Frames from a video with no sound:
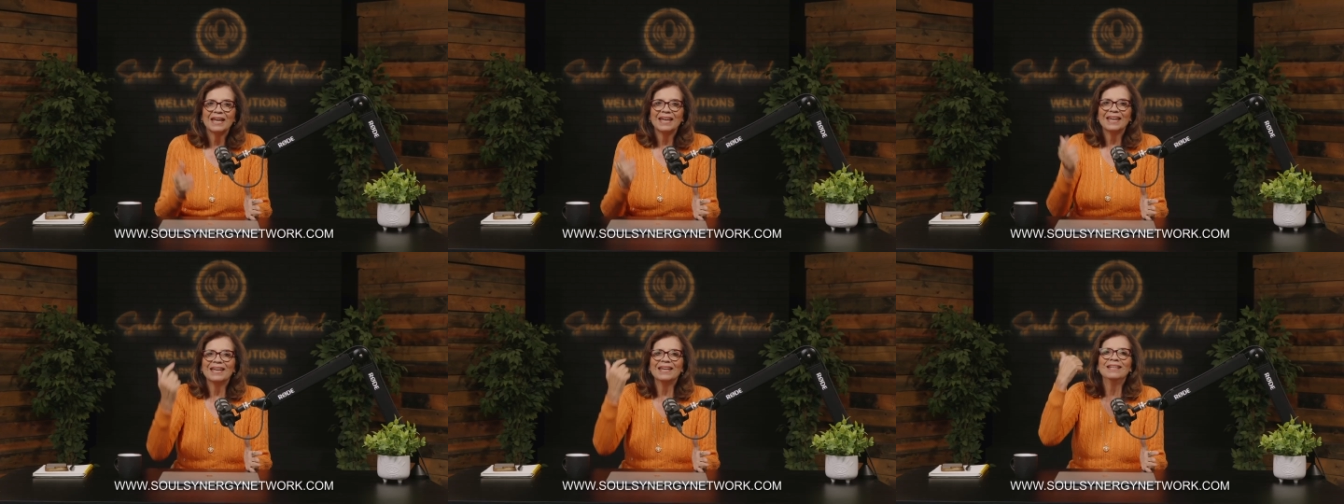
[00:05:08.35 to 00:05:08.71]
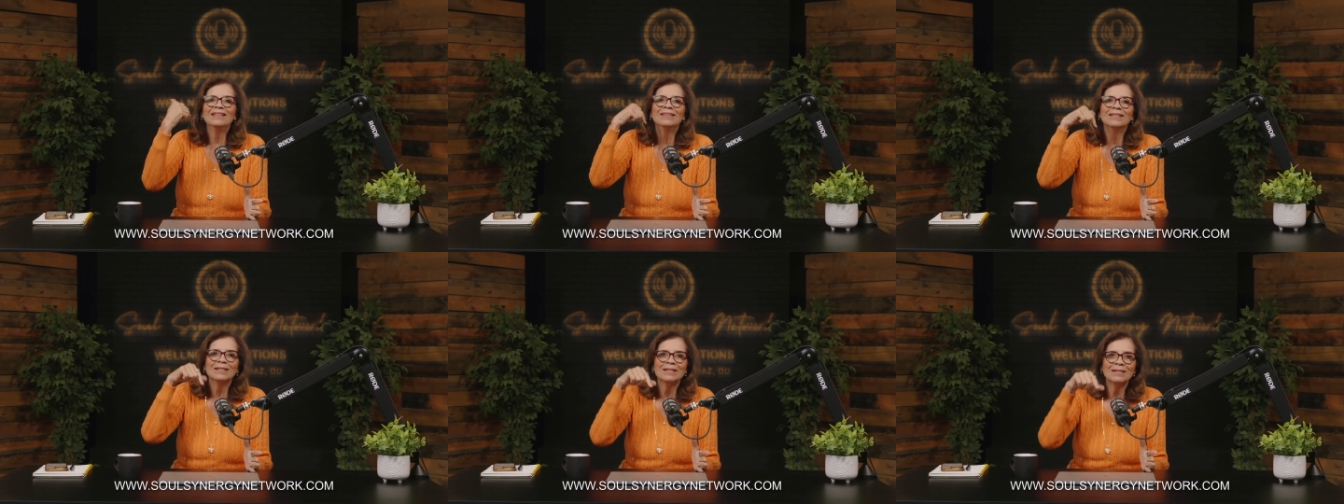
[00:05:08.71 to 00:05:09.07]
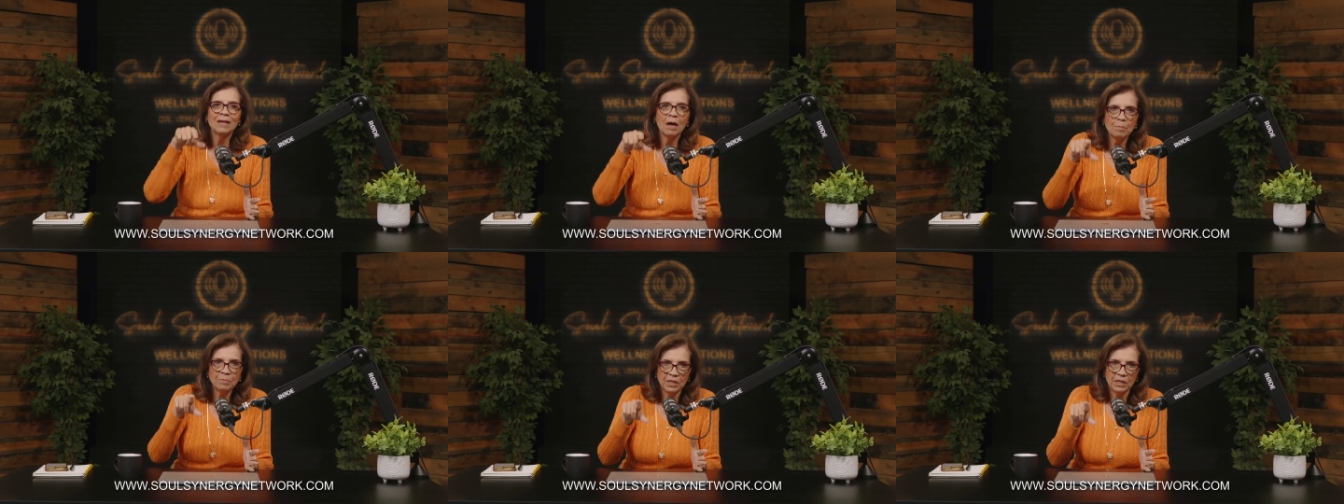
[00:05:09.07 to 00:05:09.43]
in the
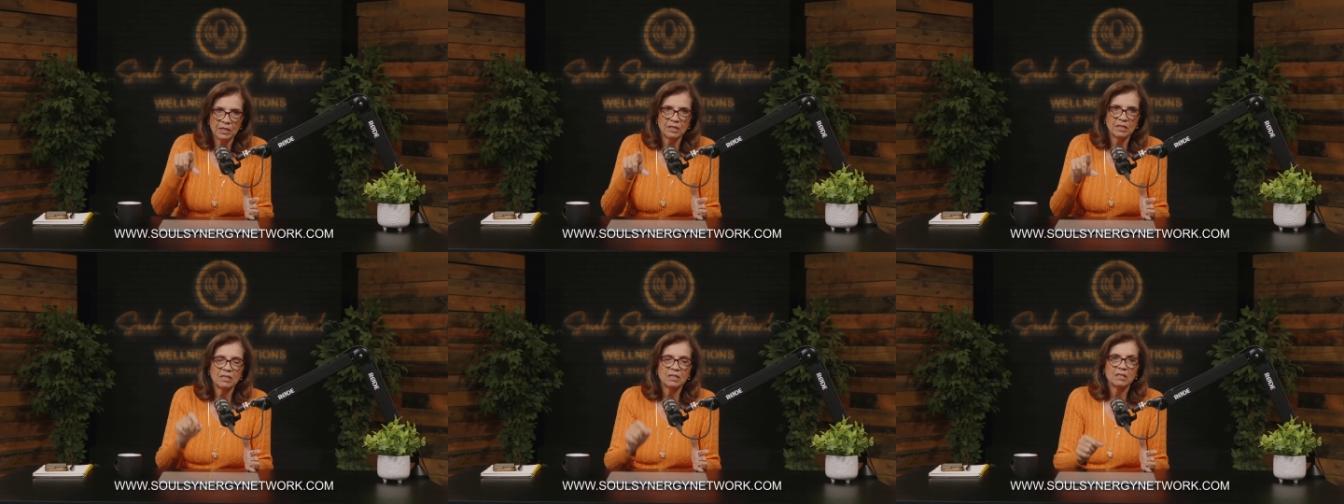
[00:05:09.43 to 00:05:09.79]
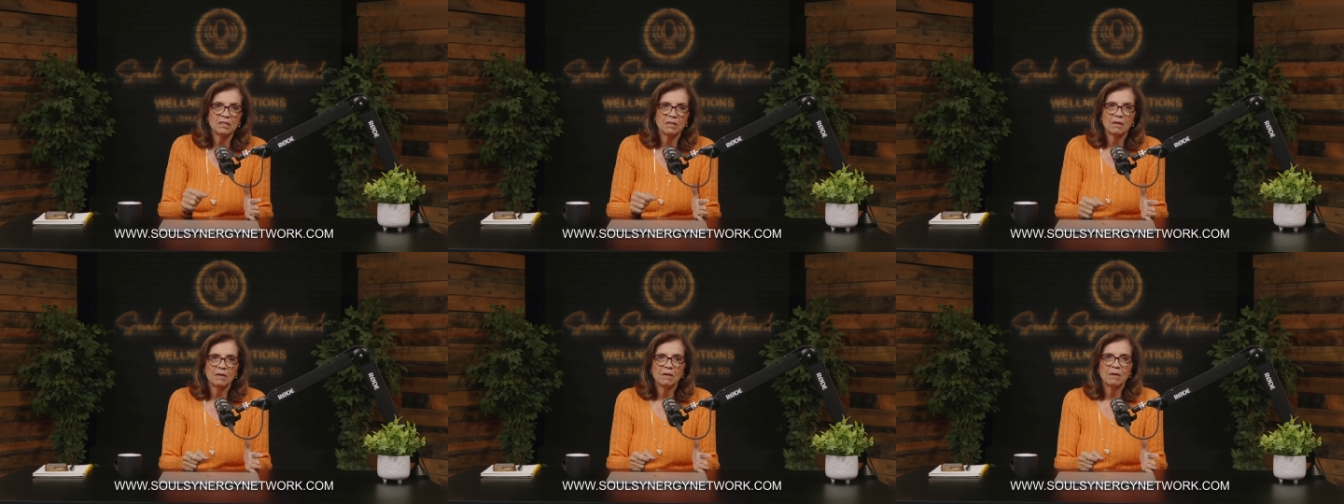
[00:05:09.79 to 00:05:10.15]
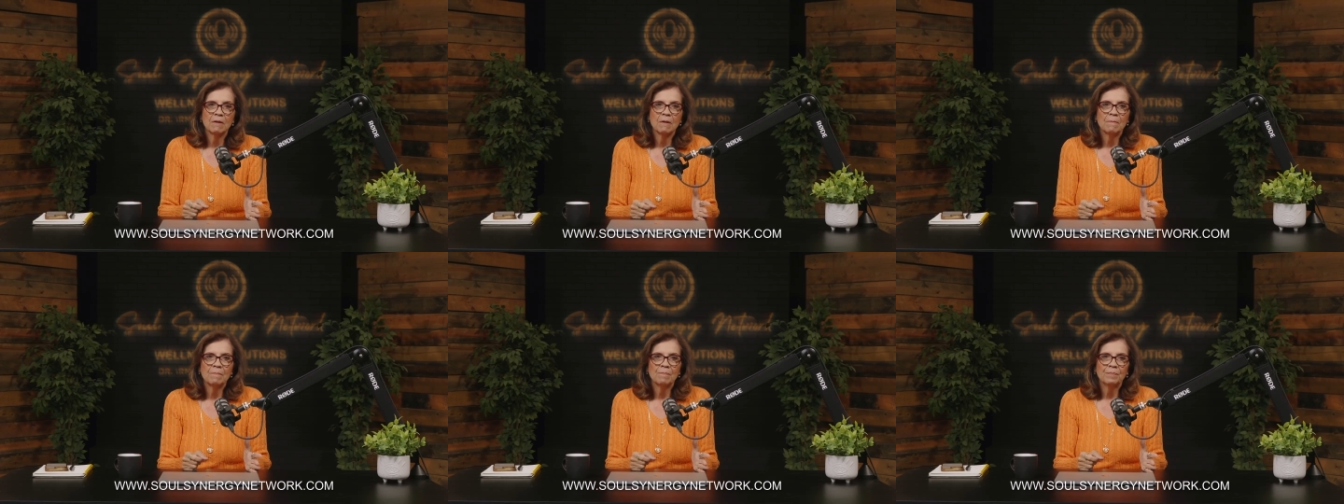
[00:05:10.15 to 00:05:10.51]
numbness
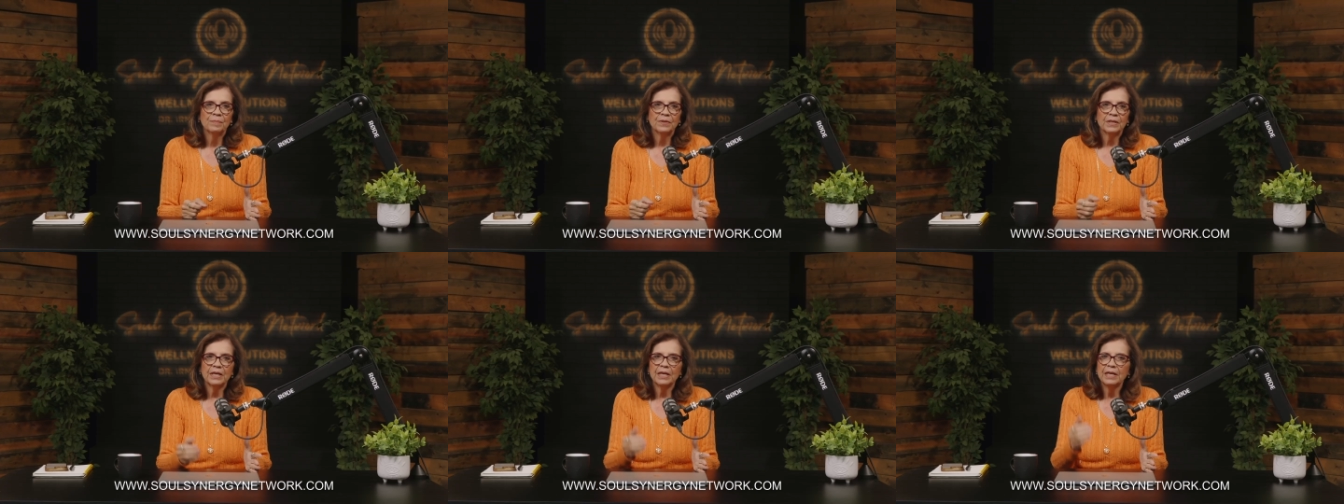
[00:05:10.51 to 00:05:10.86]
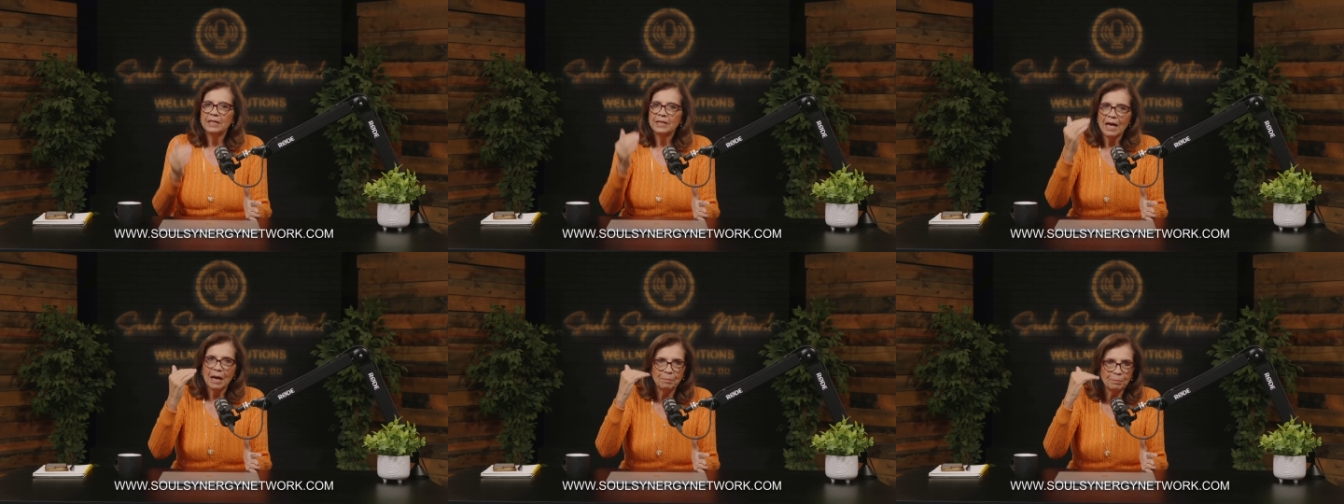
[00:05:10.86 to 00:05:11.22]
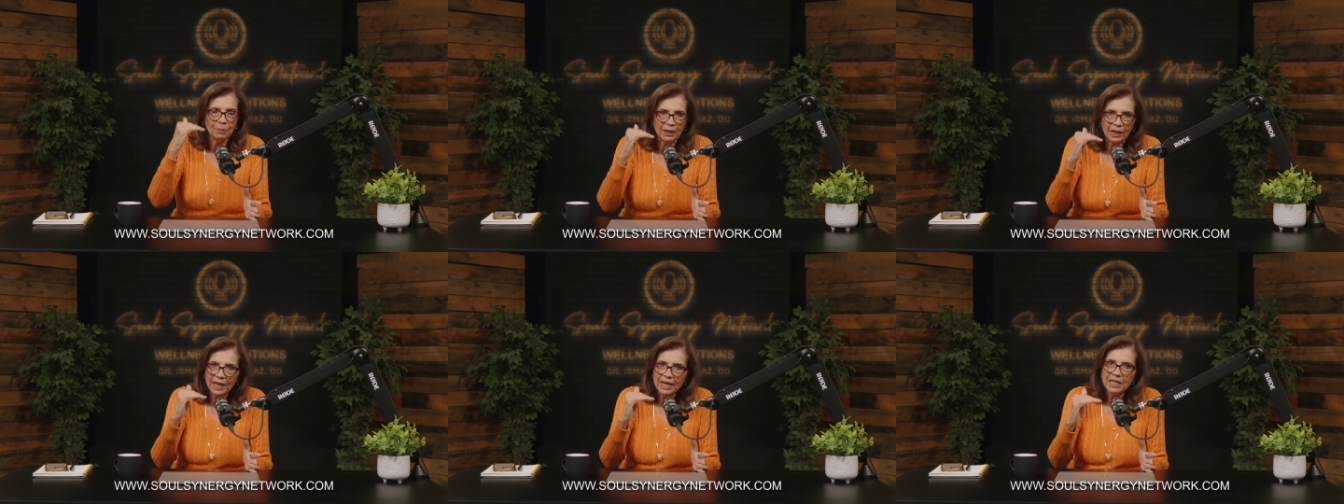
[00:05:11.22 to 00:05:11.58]
in that
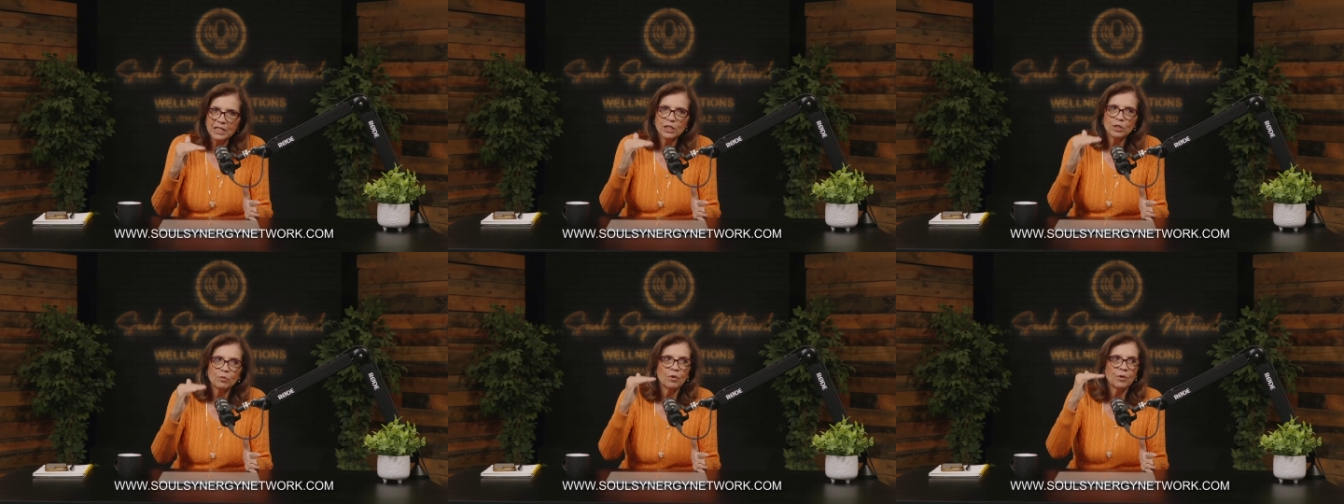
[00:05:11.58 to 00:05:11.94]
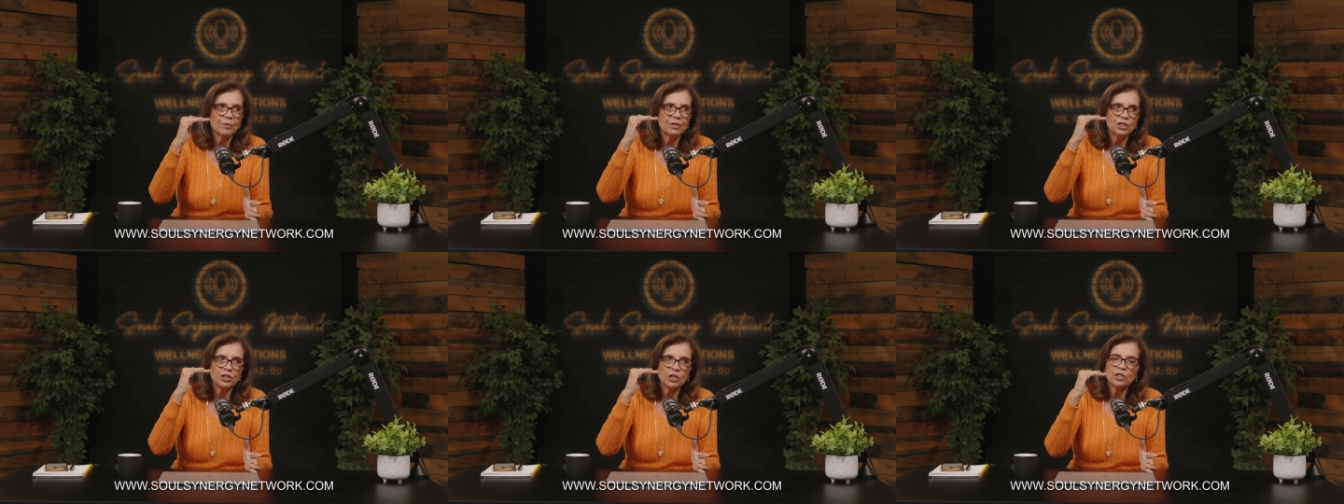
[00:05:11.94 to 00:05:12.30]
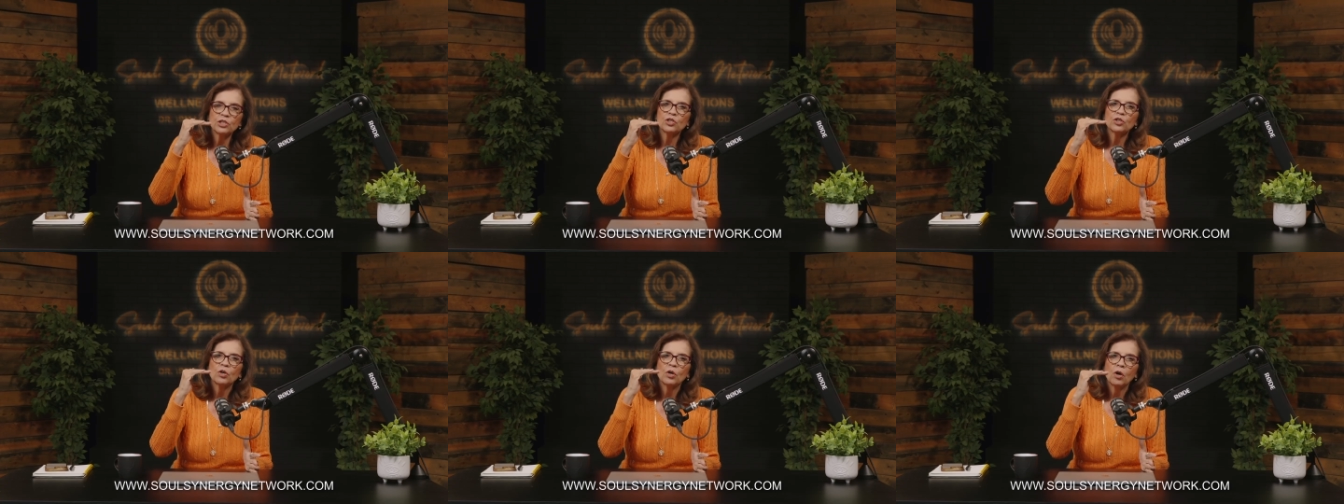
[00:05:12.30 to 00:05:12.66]
place where we
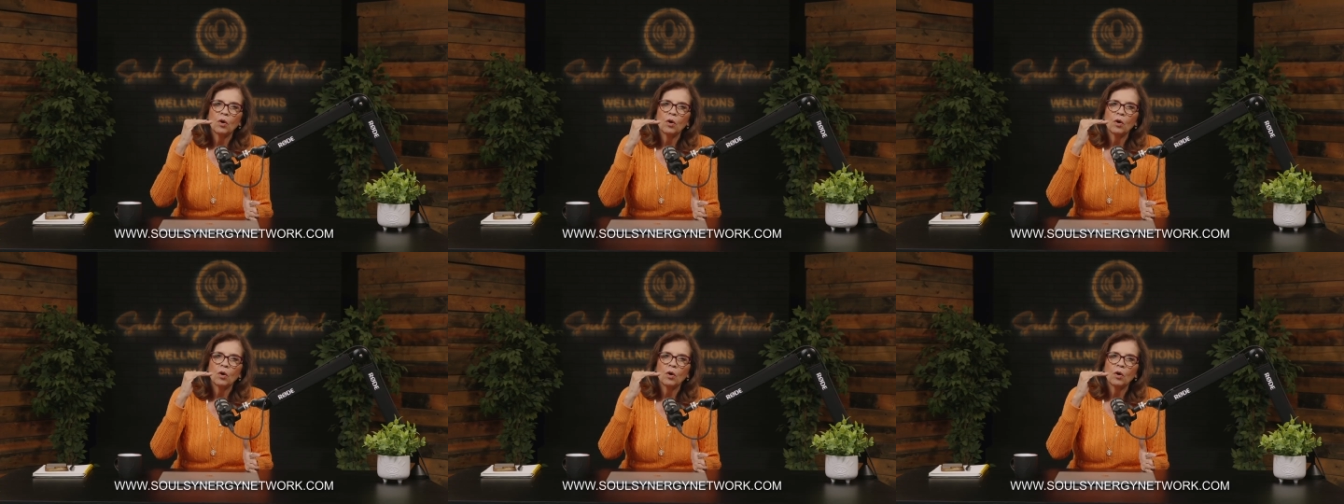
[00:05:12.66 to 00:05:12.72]
just